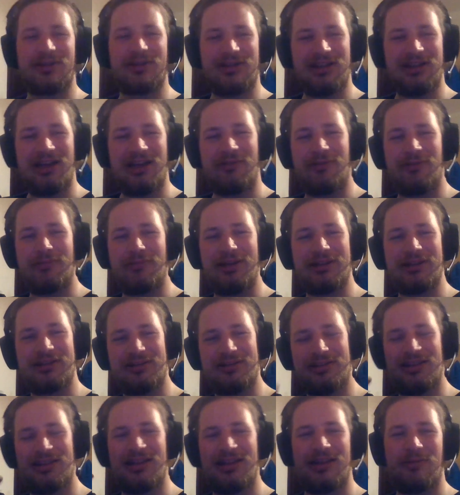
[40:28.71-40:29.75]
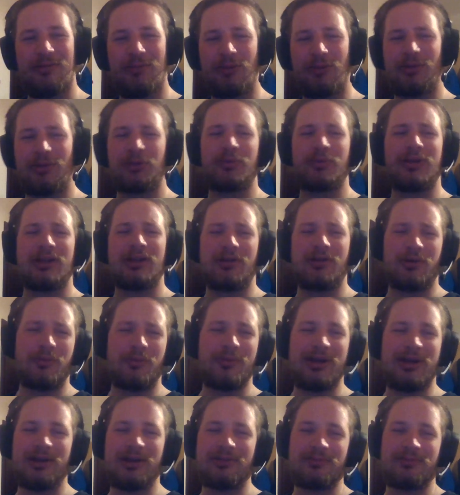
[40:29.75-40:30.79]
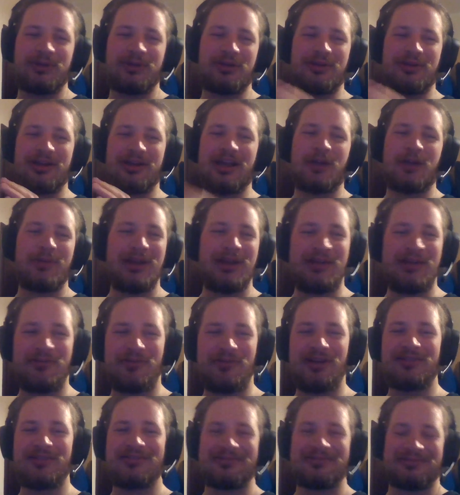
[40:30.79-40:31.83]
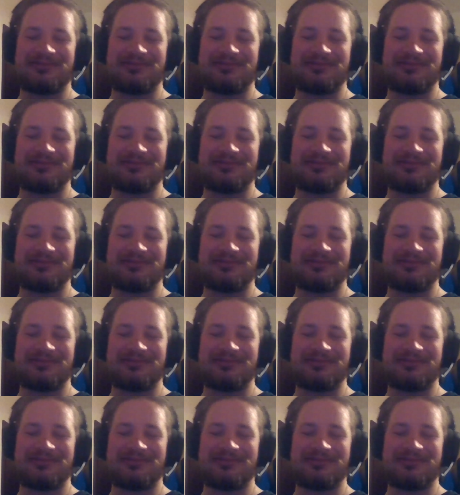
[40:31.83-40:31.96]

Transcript: about the government, but we do it our own way. We don't care. We have fun.